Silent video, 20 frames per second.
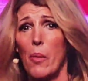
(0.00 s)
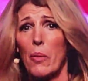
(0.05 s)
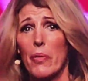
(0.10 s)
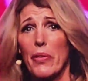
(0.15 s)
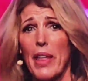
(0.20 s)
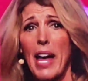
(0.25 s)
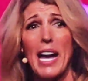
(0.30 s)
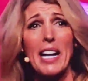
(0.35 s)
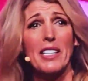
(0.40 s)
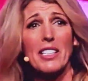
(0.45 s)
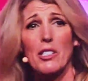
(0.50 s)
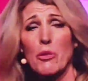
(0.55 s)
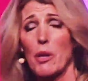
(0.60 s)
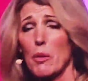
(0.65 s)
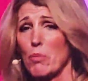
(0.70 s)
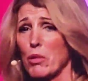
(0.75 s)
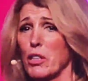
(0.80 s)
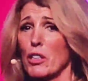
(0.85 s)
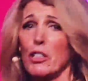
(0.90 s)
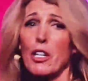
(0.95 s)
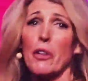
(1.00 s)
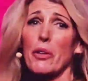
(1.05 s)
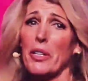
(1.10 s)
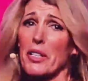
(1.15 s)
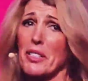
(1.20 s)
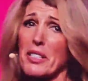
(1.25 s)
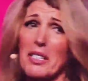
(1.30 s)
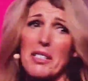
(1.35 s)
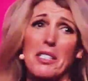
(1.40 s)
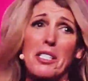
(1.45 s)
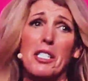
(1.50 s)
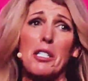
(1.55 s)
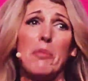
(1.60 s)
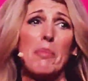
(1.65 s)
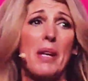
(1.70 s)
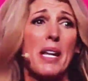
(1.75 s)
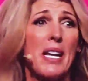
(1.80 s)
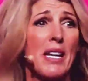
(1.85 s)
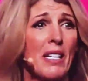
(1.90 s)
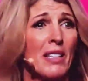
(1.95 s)
That's what Blue Lotus is to
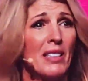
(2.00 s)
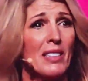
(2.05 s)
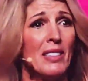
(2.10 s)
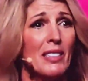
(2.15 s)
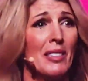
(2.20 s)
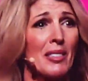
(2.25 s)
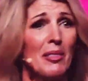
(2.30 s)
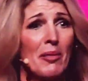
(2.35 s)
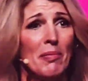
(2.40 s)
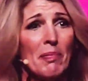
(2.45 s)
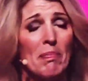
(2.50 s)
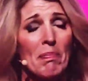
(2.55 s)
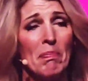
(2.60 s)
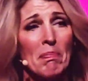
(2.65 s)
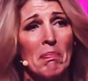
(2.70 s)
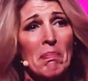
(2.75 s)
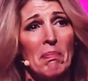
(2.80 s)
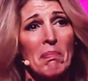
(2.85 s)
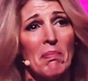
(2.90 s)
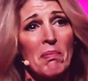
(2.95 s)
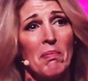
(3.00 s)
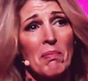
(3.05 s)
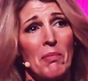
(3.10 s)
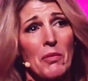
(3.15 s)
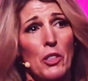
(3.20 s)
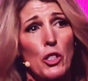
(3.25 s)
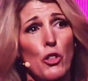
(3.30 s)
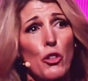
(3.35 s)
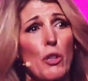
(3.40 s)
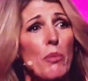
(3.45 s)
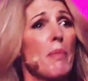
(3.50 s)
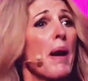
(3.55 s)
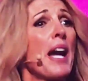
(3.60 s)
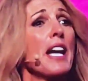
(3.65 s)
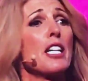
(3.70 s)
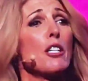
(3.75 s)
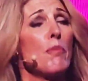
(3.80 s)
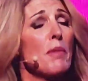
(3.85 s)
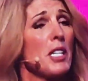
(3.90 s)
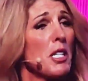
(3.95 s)
me. To
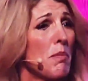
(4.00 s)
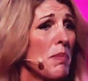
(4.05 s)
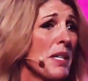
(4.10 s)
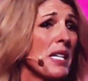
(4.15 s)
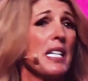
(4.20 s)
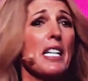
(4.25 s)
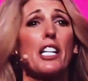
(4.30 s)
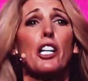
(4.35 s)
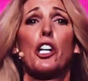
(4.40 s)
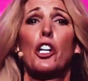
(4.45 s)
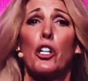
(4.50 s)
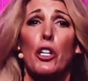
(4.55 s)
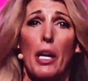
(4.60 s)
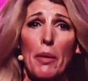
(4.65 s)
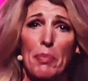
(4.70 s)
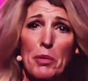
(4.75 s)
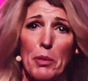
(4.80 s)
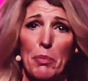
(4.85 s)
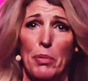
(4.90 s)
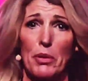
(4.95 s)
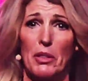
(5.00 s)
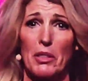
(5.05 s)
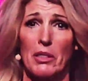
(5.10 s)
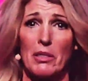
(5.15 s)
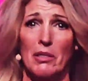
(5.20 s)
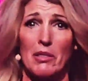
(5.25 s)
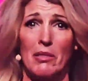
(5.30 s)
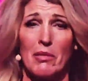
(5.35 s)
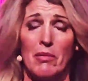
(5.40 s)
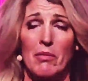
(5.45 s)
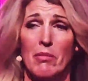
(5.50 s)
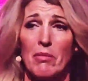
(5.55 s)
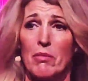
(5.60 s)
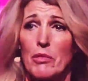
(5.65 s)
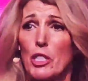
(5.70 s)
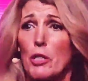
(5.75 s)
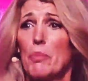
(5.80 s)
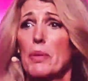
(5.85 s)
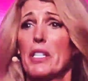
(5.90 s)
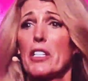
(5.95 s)
remind me to be incorruptible,
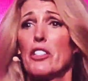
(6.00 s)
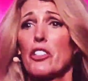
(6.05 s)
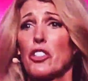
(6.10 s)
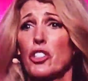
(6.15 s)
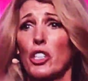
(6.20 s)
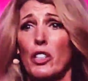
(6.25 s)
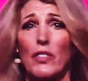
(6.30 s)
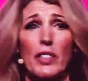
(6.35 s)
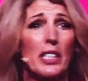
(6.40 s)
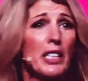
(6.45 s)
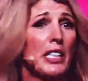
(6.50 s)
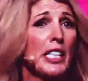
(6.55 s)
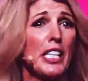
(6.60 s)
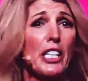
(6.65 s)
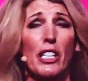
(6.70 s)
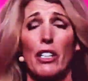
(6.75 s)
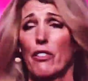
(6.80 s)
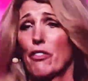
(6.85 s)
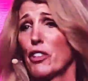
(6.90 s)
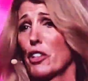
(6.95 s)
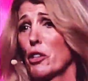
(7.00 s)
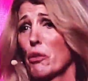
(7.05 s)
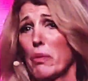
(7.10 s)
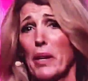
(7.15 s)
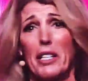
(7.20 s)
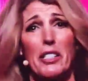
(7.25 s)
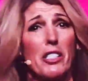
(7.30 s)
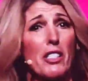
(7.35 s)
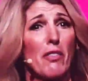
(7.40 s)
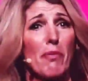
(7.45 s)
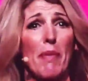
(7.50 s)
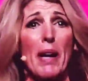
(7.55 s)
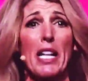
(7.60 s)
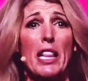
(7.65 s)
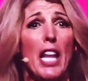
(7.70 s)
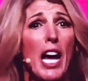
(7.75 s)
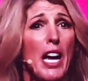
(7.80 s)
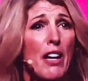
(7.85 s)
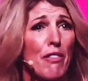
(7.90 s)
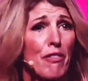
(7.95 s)
to be a servant leader for the rest of my
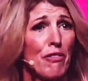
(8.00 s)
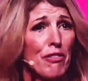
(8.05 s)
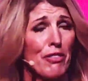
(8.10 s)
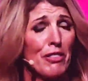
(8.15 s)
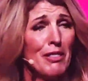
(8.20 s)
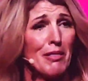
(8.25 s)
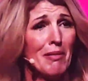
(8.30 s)
life,